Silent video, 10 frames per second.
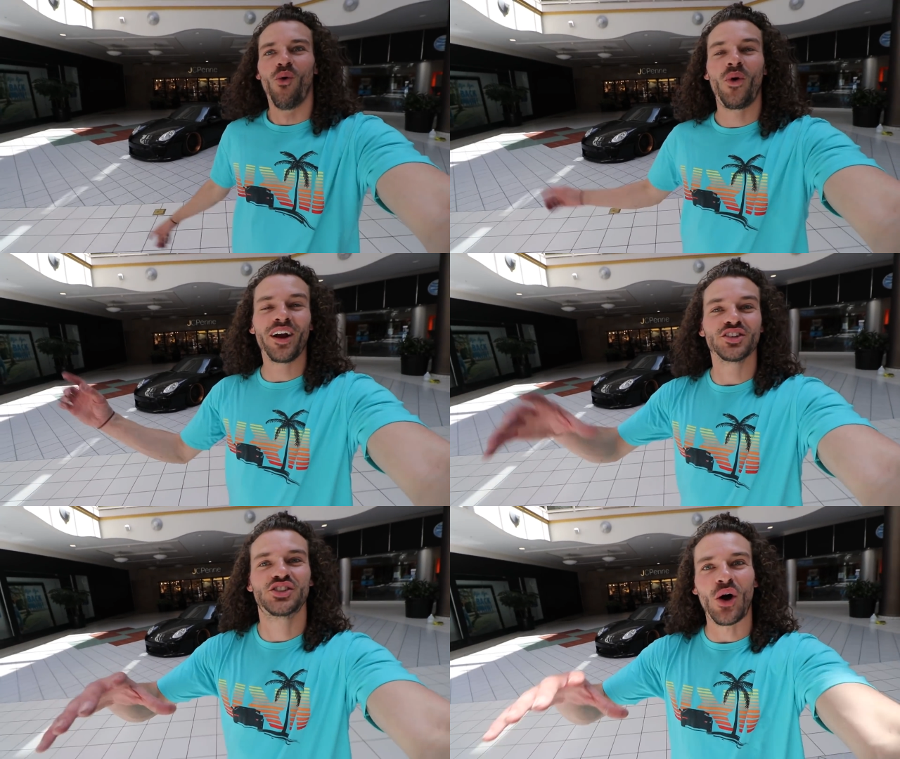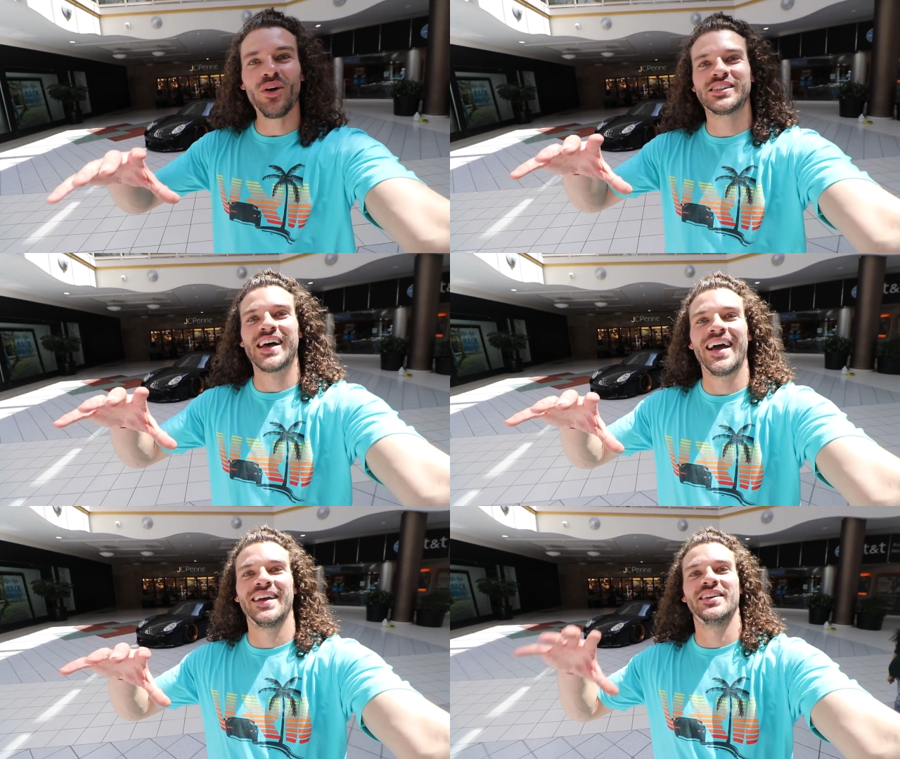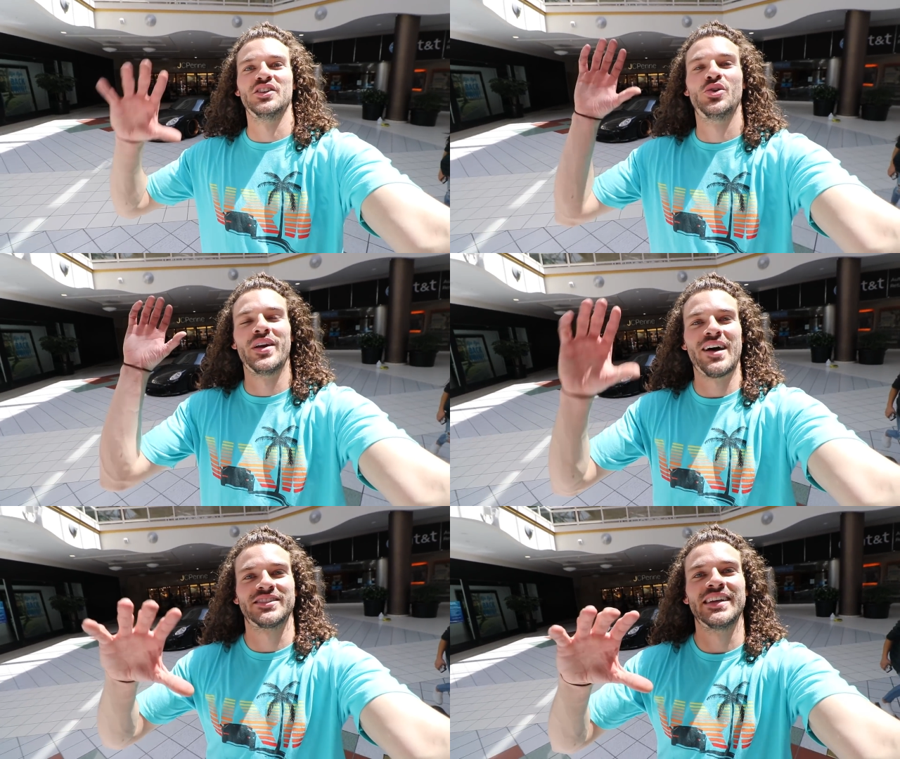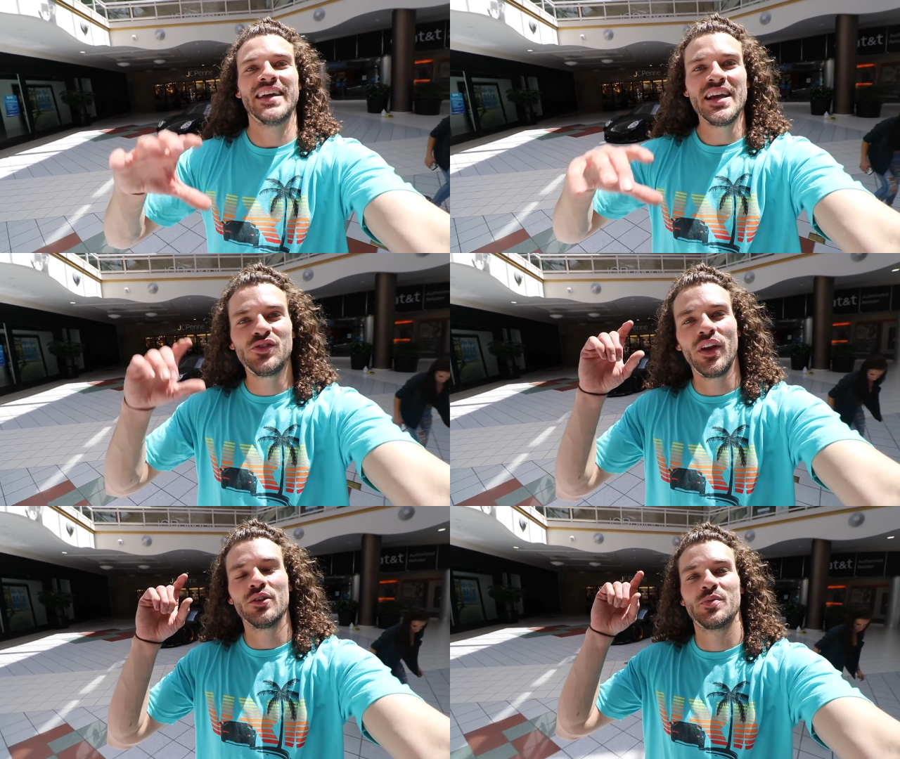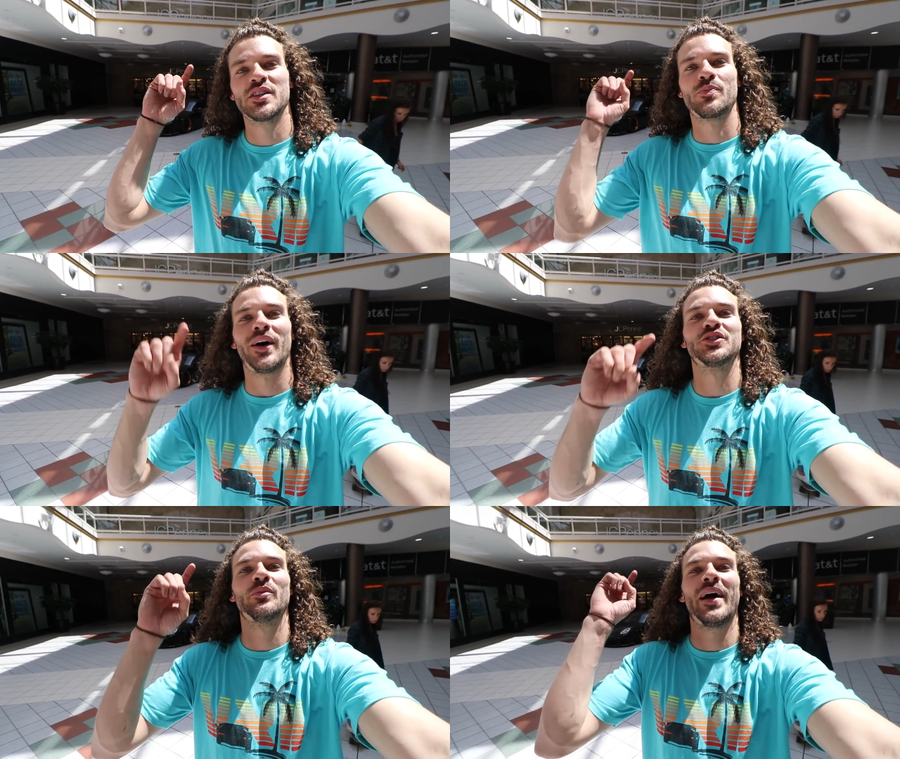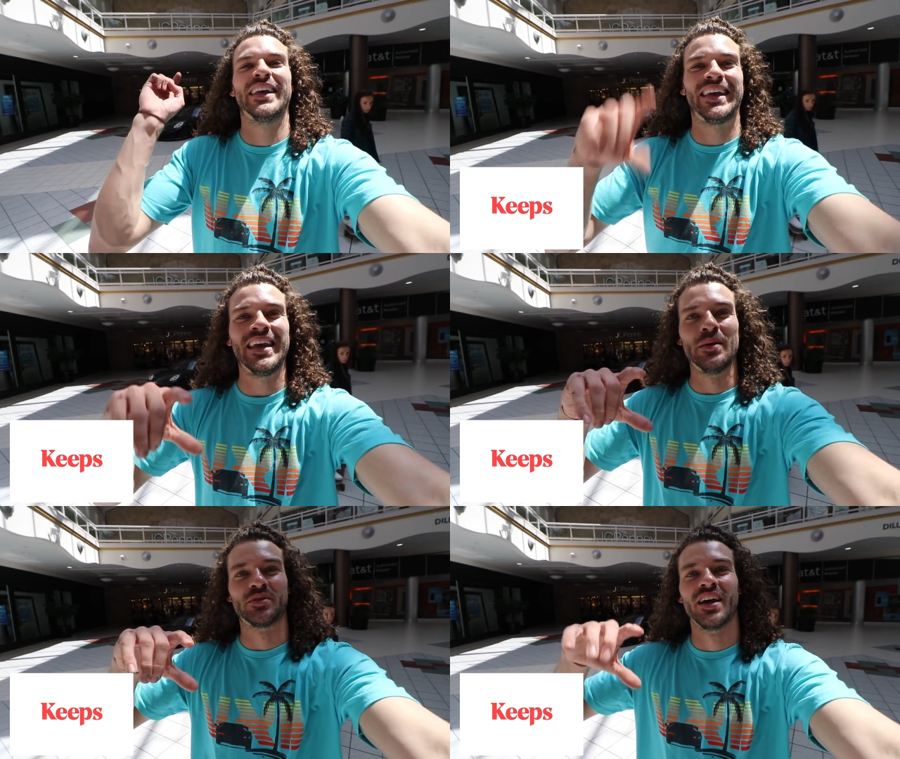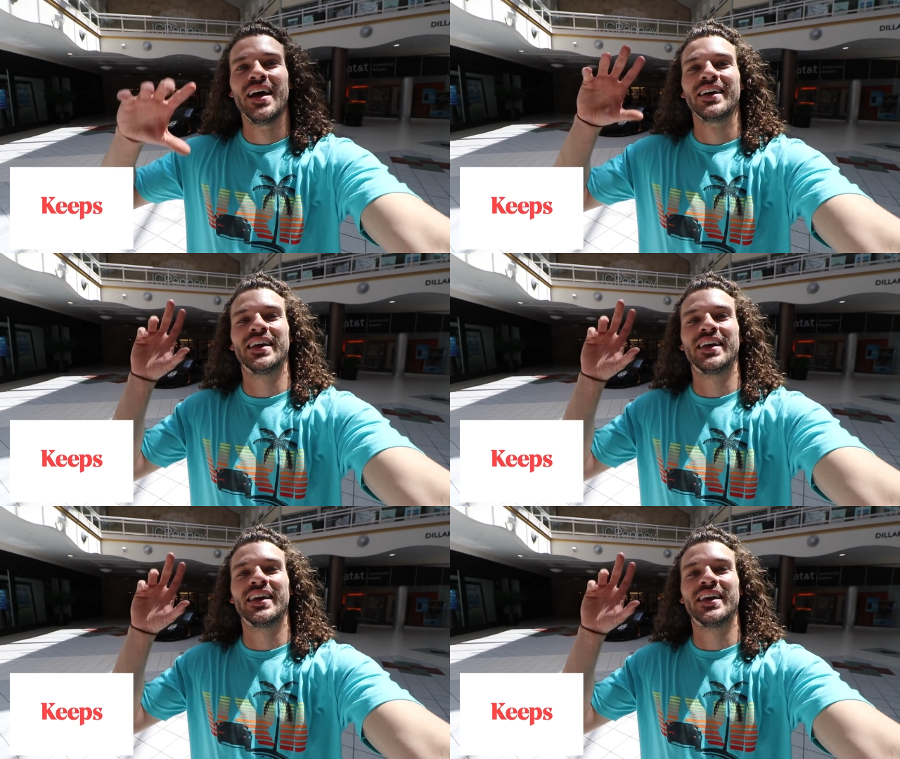We are so excited to announce today's video has been sponsored by Keeps.